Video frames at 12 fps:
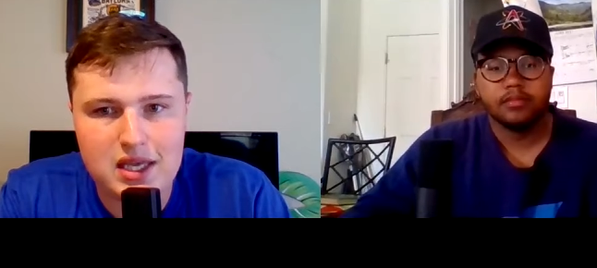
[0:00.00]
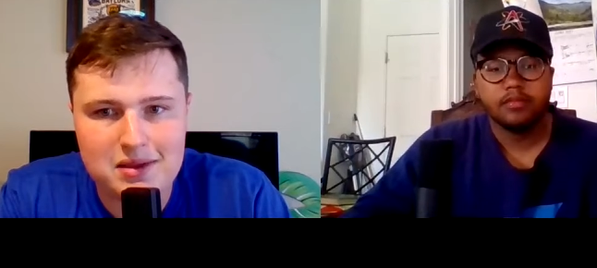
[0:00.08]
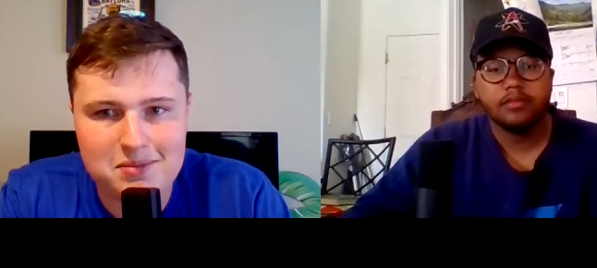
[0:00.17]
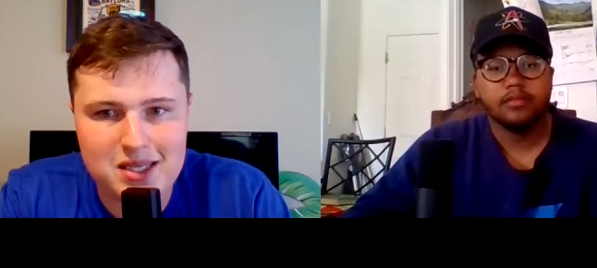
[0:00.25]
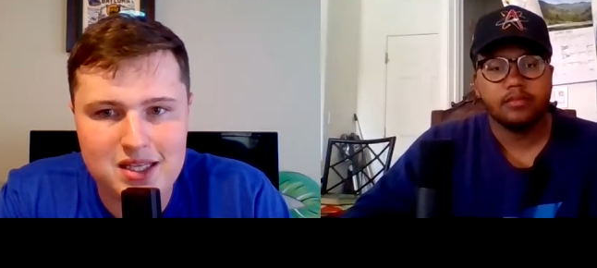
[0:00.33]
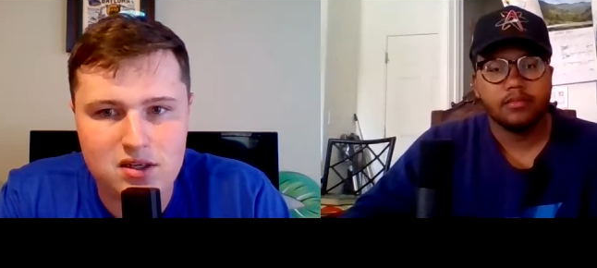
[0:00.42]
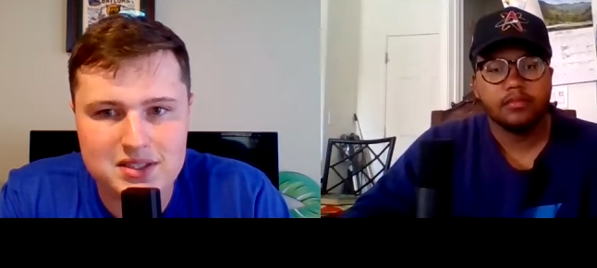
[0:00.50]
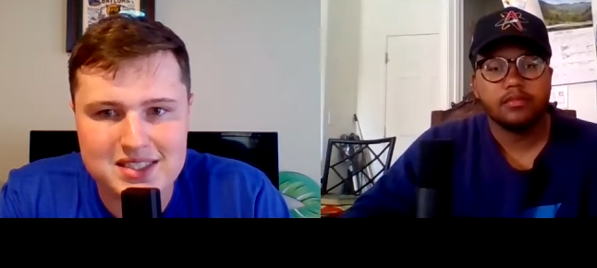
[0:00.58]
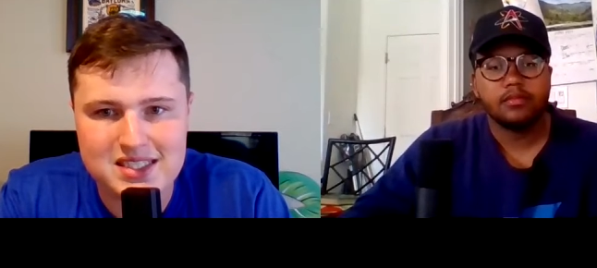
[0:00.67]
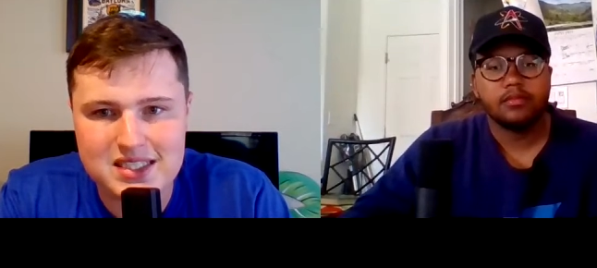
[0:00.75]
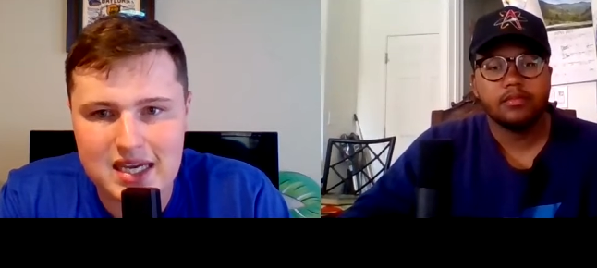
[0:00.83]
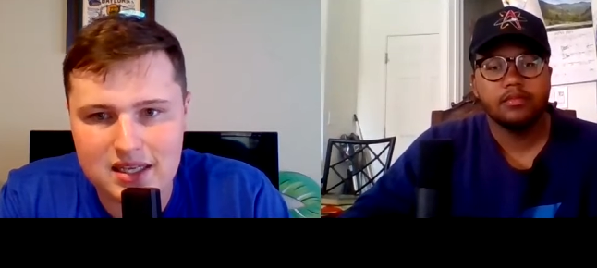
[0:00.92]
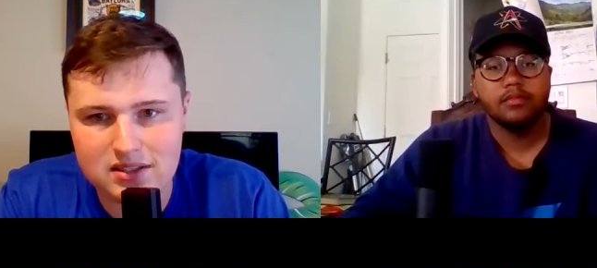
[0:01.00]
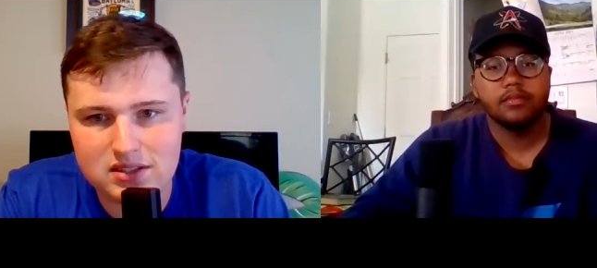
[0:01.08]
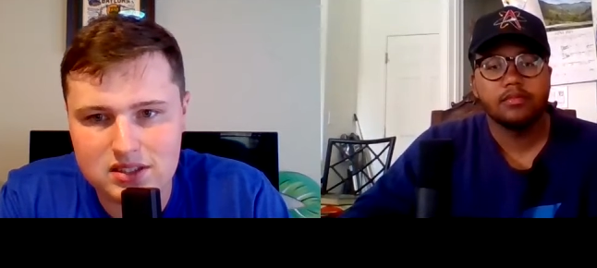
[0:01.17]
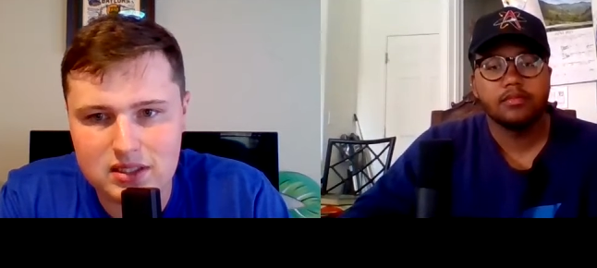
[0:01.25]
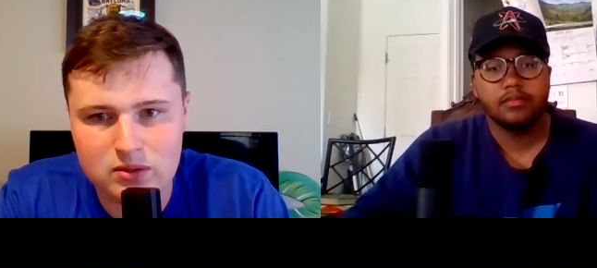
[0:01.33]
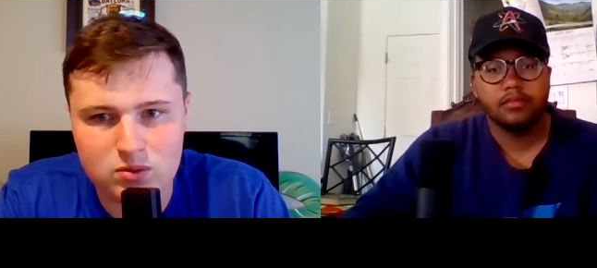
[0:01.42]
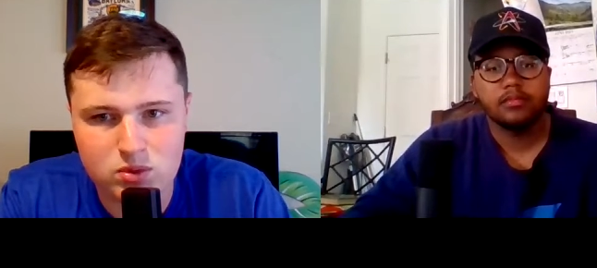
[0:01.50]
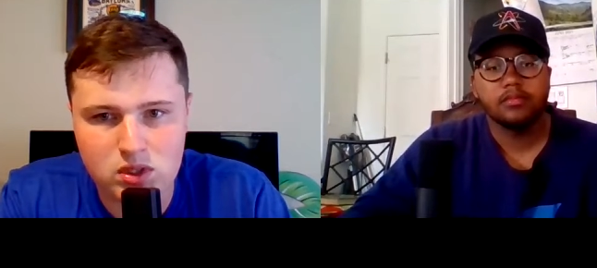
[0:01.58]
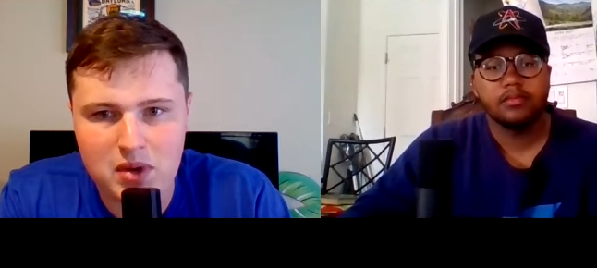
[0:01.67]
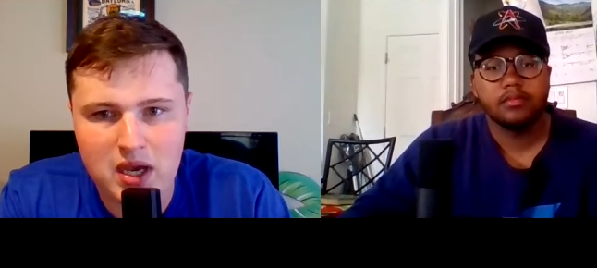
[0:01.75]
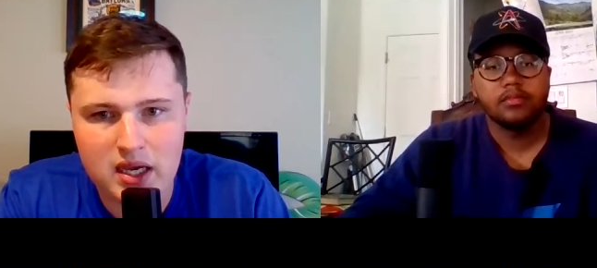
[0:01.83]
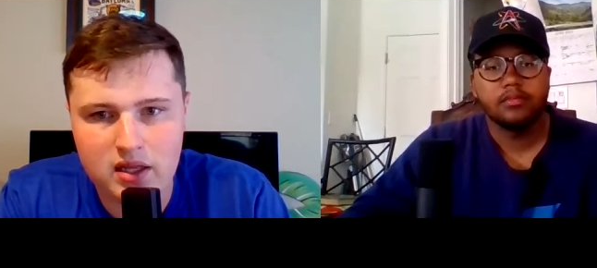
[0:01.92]
Speaker 1: he came in on the second team,
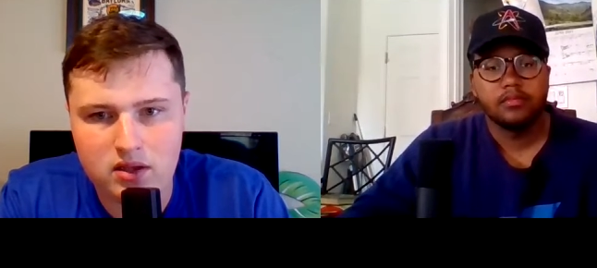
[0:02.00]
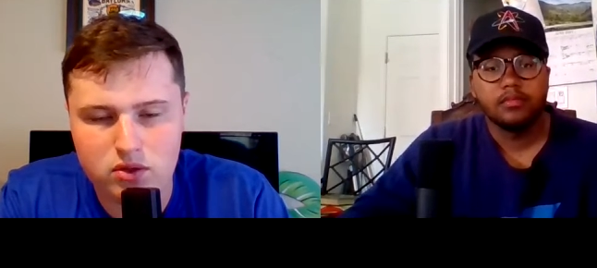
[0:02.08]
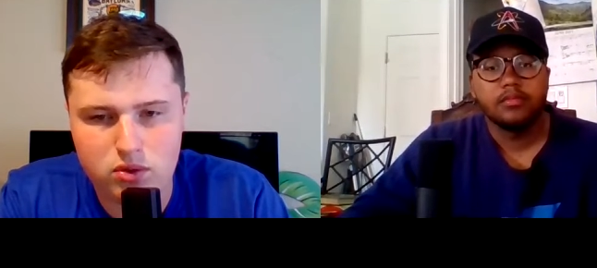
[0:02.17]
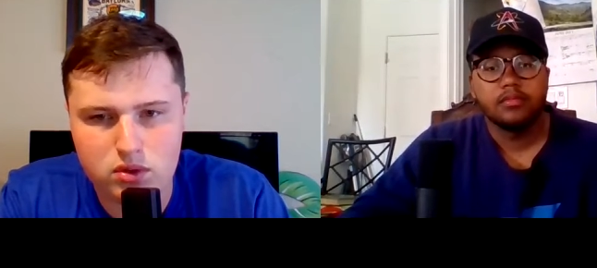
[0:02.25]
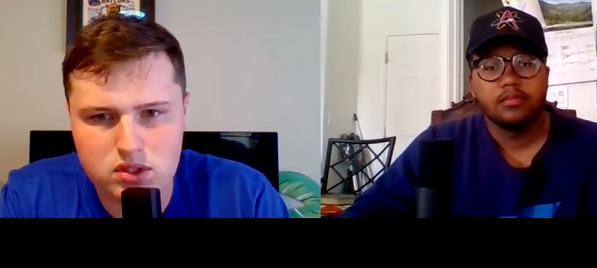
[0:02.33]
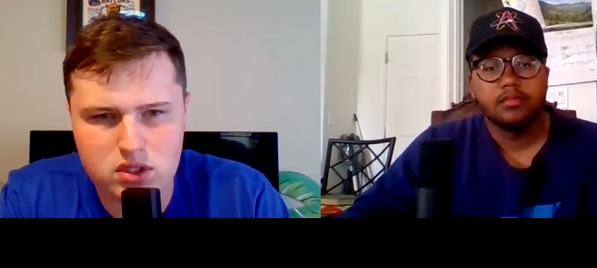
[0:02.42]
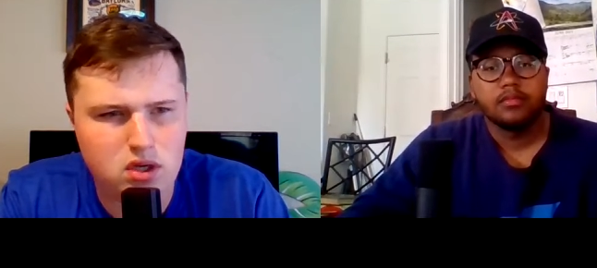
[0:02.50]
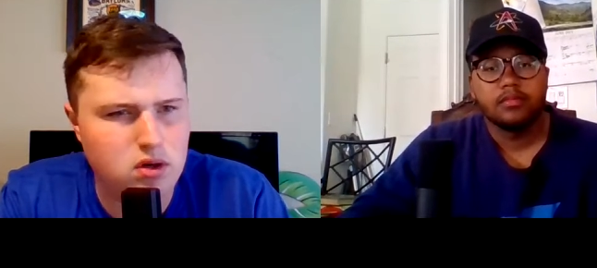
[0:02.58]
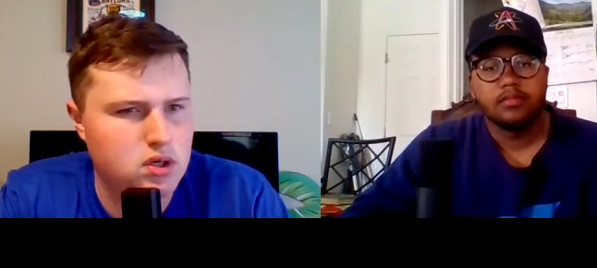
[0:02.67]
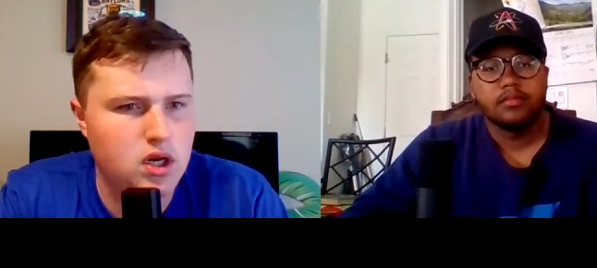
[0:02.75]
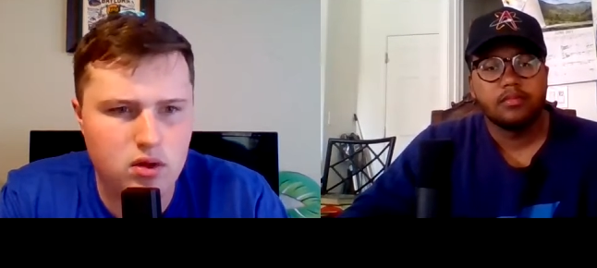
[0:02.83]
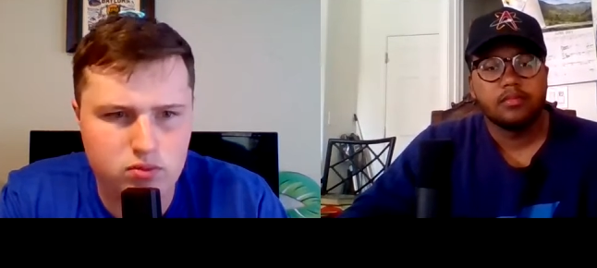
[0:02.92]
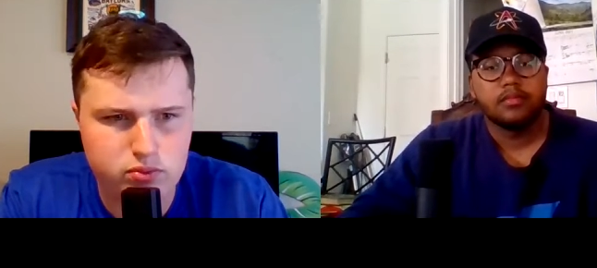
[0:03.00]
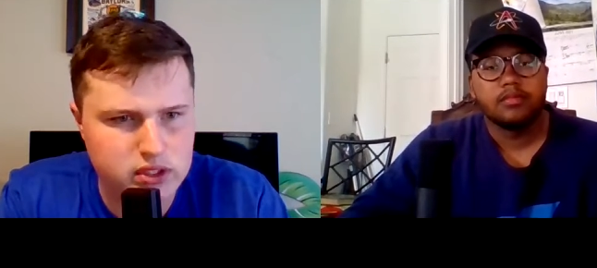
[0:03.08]
running back out of North Dakota.